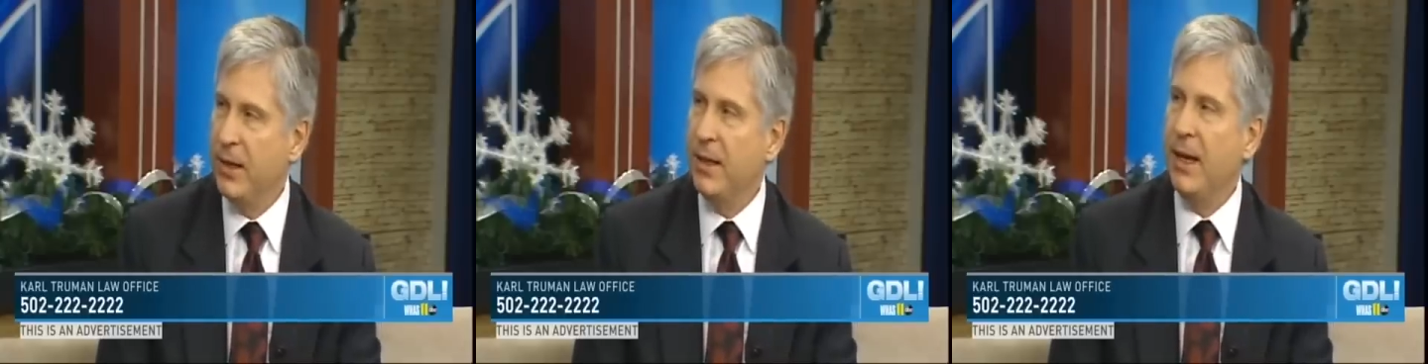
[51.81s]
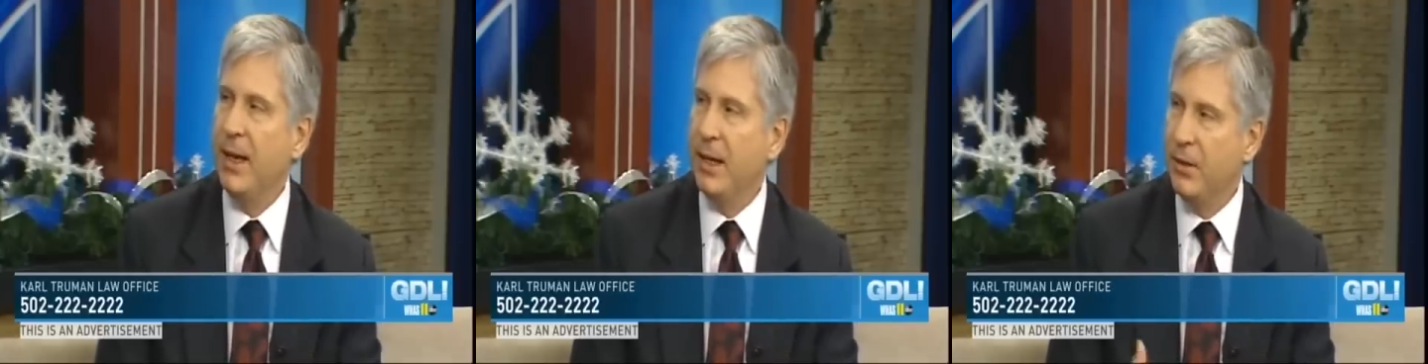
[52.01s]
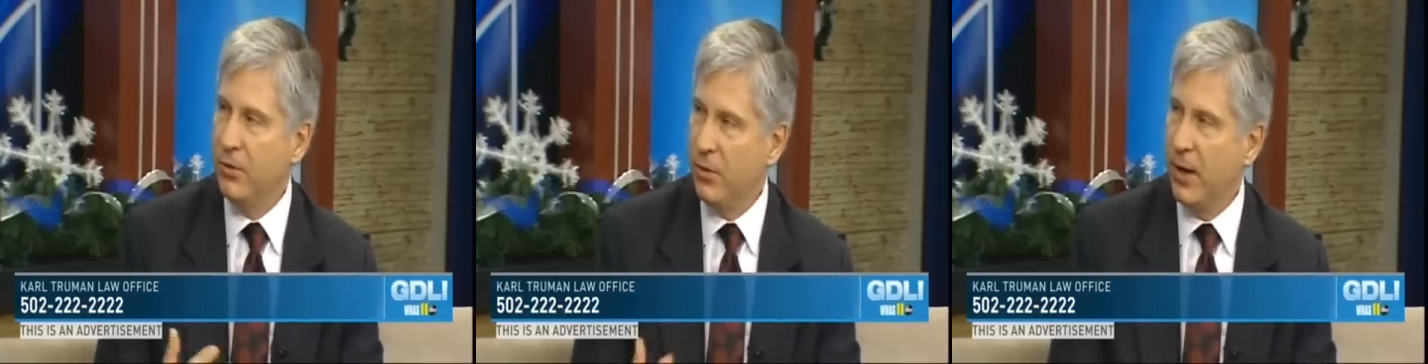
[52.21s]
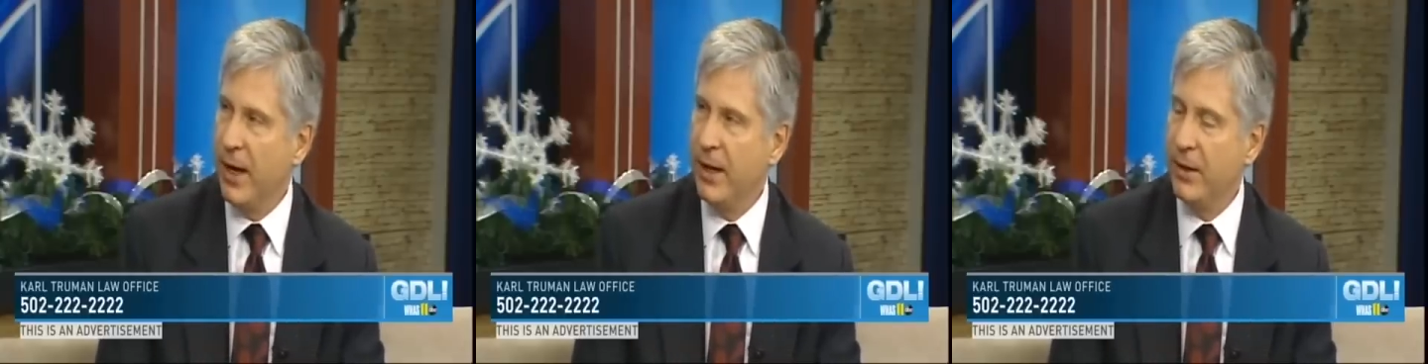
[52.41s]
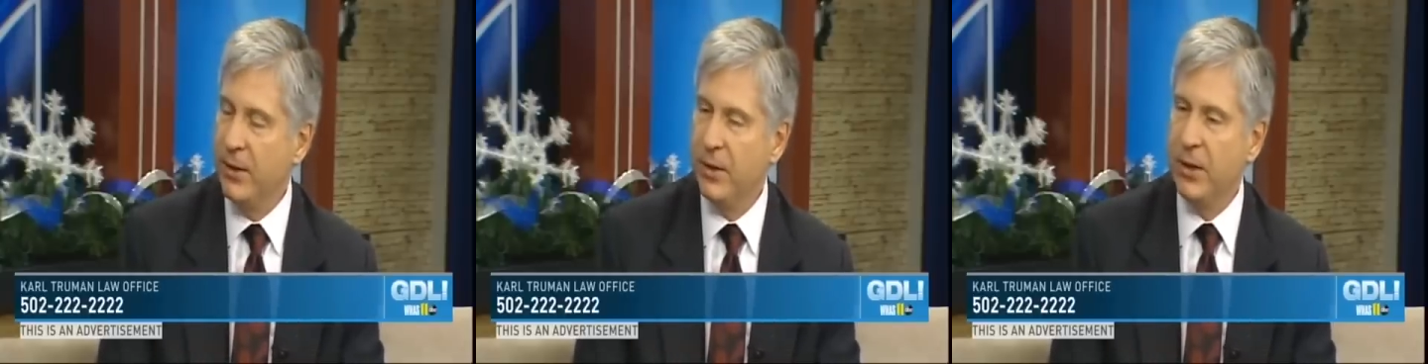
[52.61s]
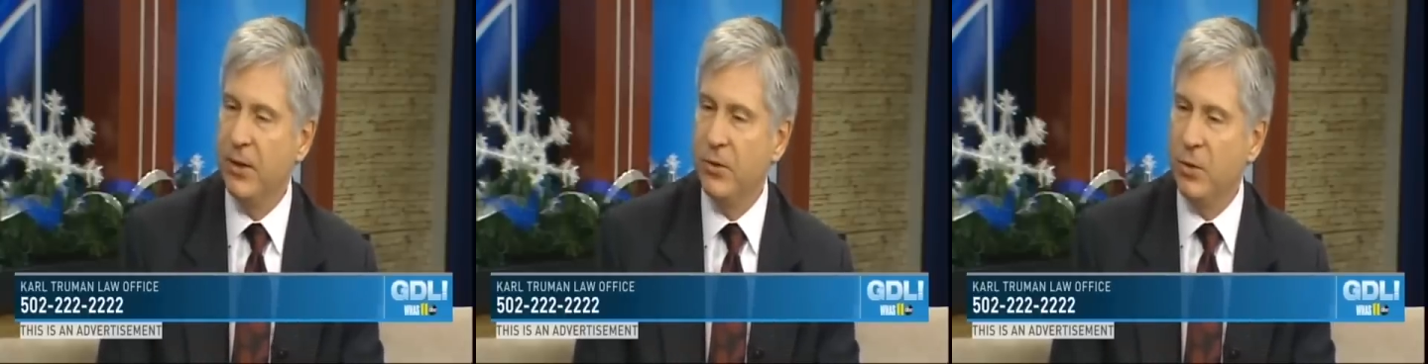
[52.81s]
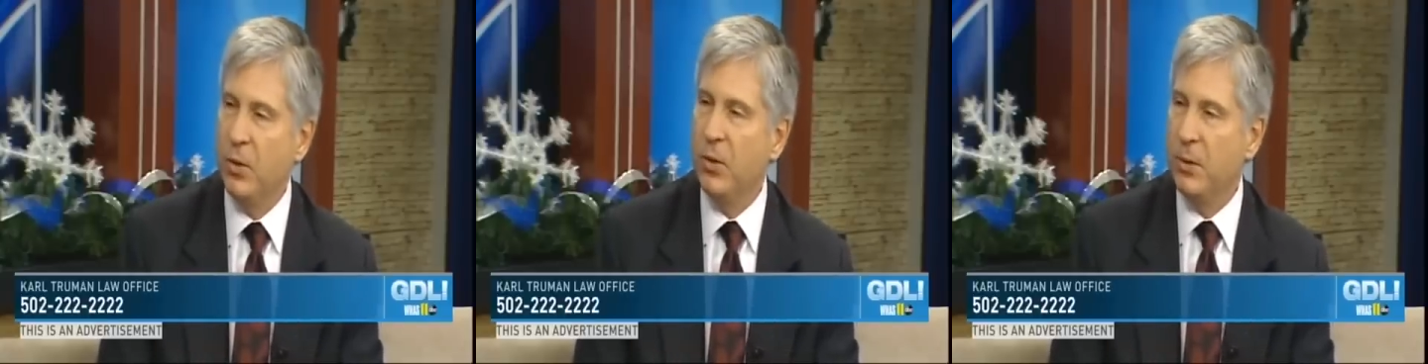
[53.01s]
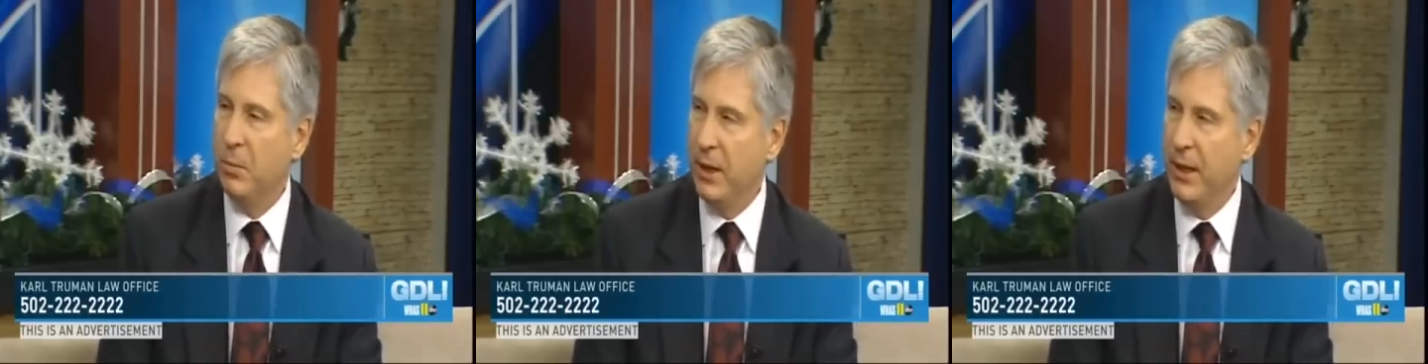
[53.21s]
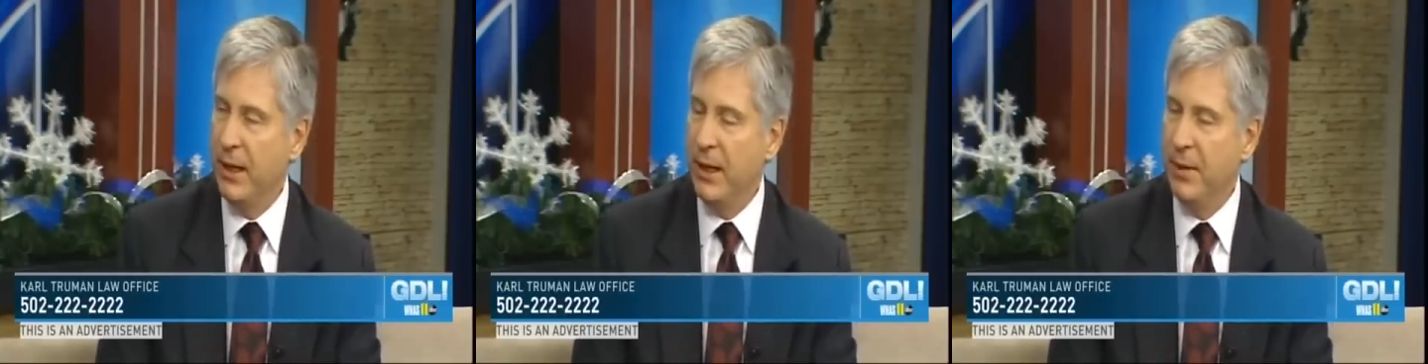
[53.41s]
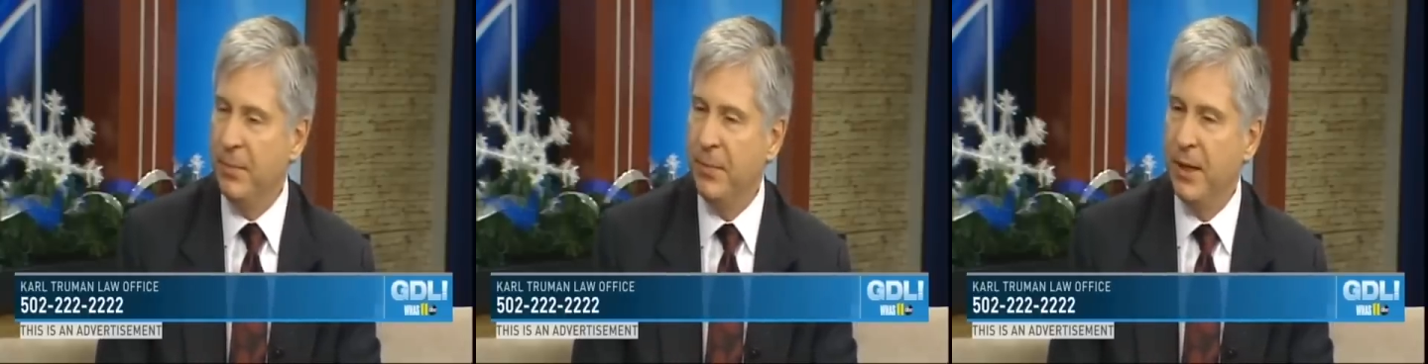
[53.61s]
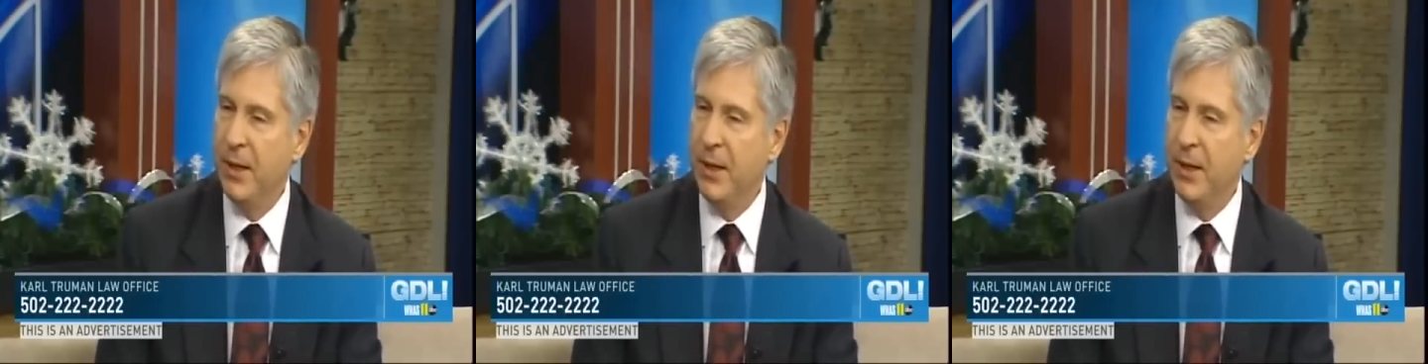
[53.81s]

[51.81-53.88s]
that they can try to control the bleeding.